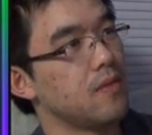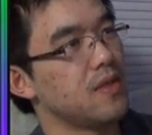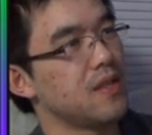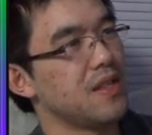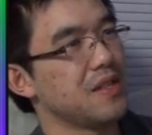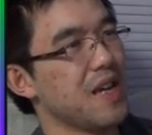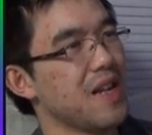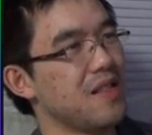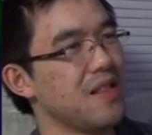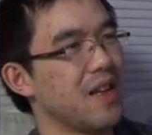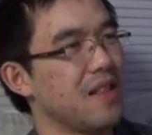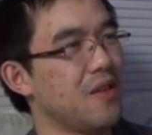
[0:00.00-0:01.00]
Is, is
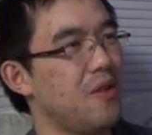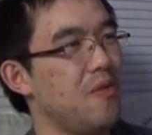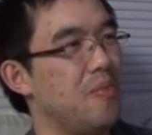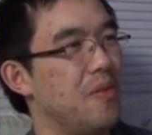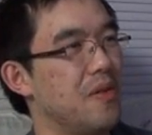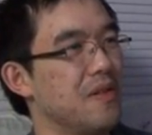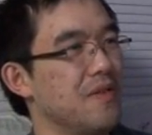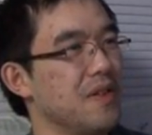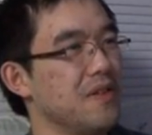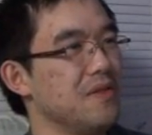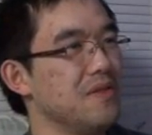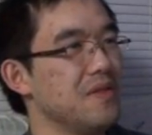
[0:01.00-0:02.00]
that like the whole point of
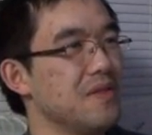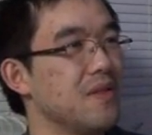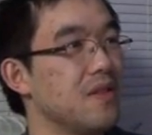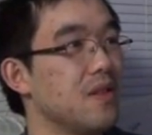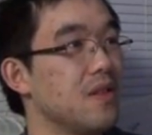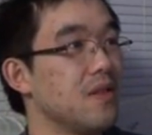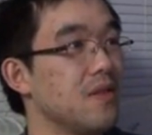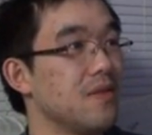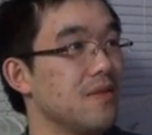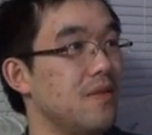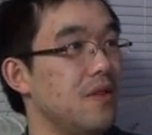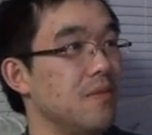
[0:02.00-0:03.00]
those?
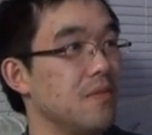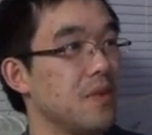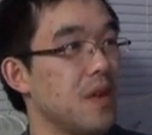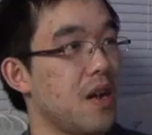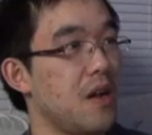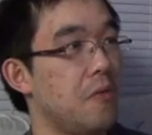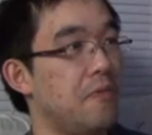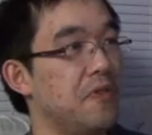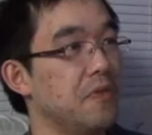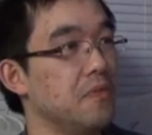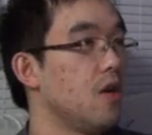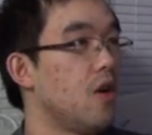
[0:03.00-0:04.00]
Oh, kind of
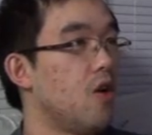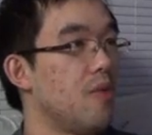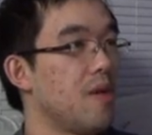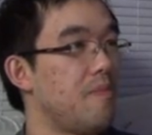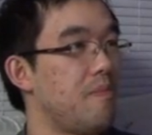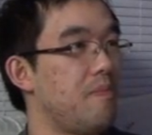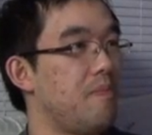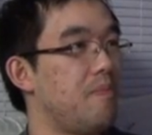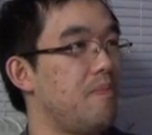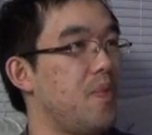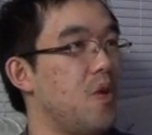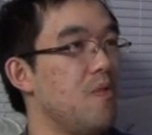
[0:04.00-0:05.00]
helpful. Homing,
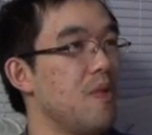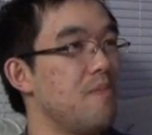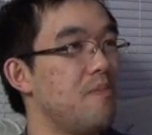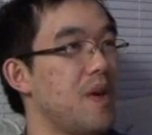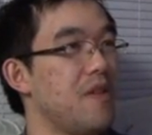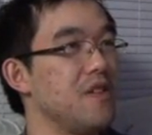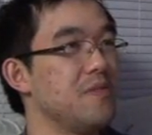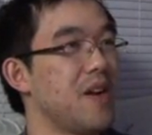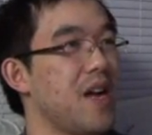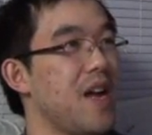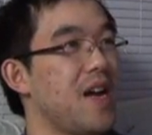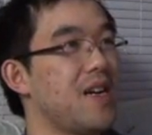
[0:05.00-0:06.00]
homing buries
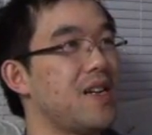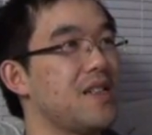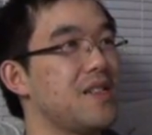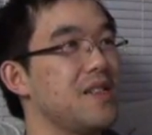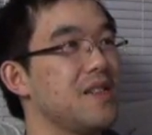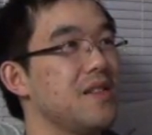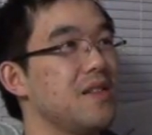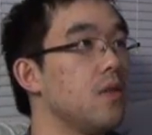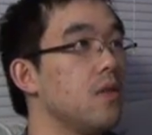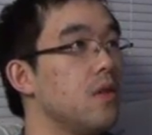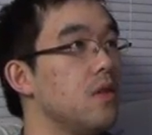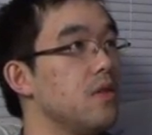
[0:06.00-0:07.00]
my ass.
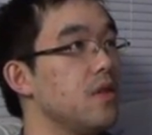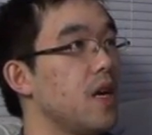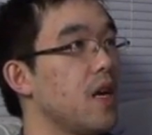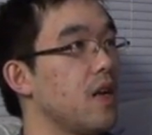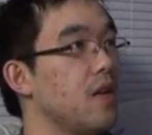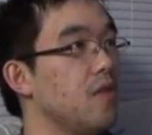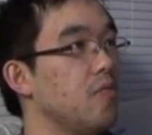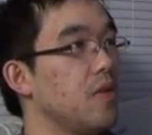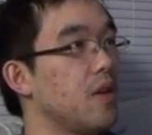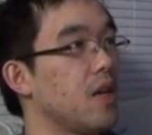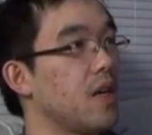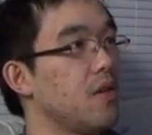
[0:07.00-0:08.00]
There's the ant hill,
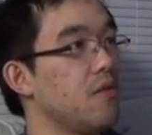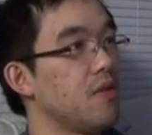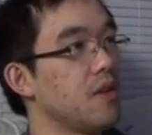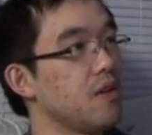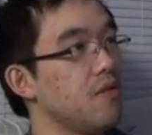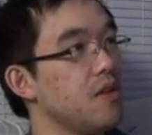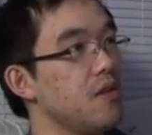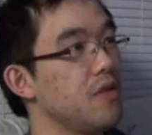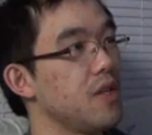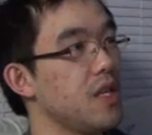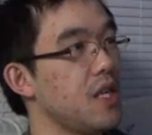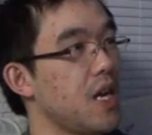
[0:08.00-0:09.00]
but I don't want to go into
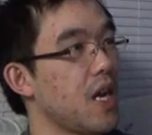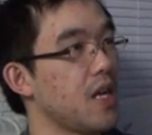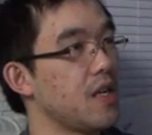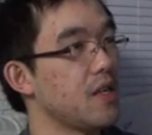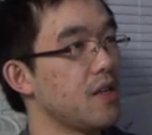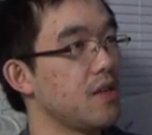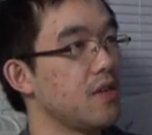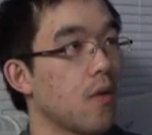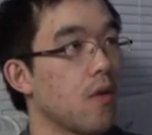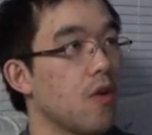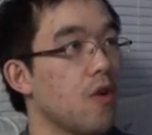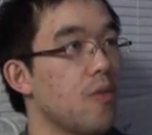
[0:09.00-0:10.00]
it yet.
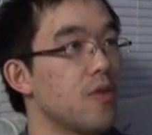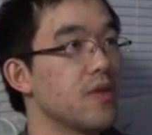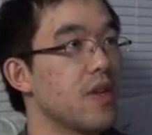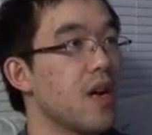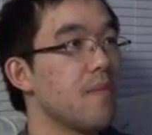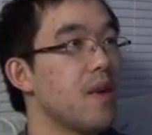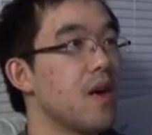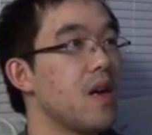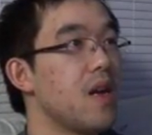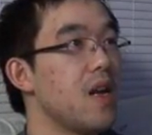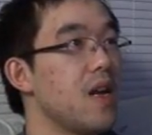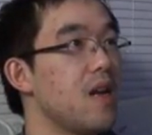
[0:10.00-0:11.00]
I almost got my
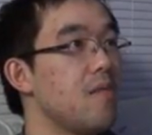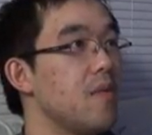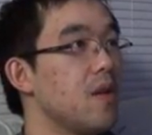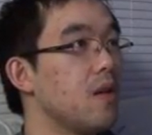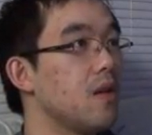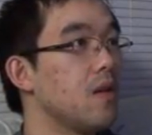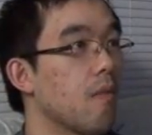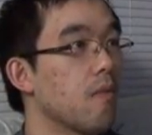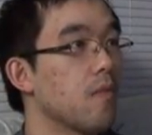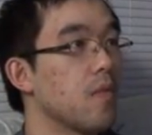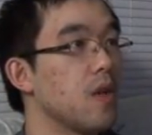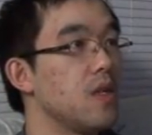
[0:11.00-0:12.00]
name.
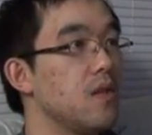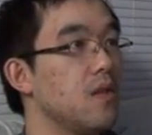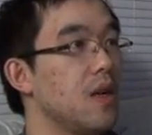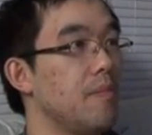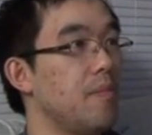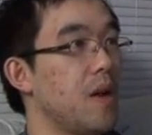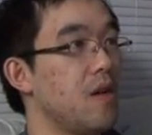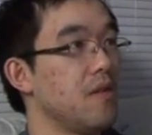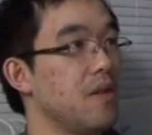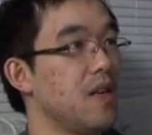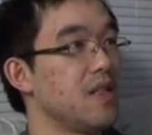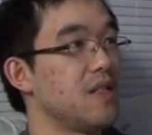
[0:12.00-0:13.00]
Well,
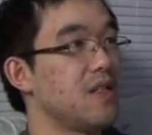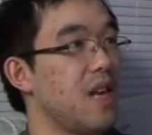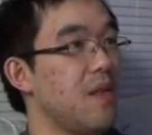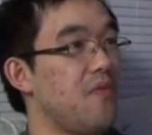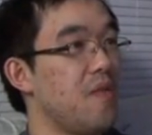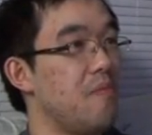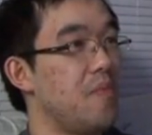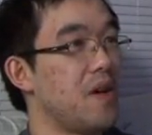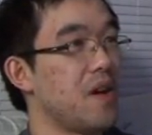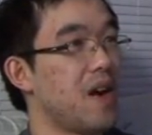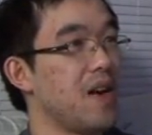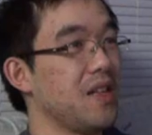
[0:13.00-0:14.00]
better than Escape from
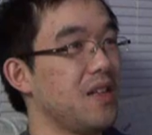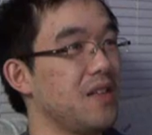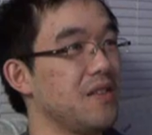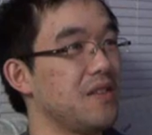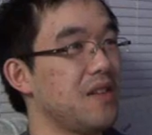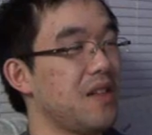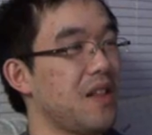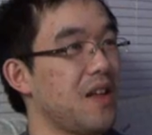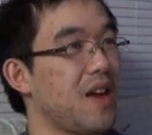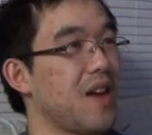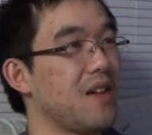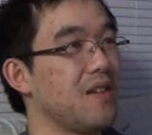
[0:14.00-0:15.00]
Bug Island, I'll say
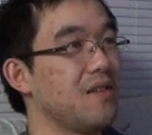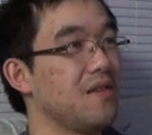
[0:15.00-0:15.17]
that.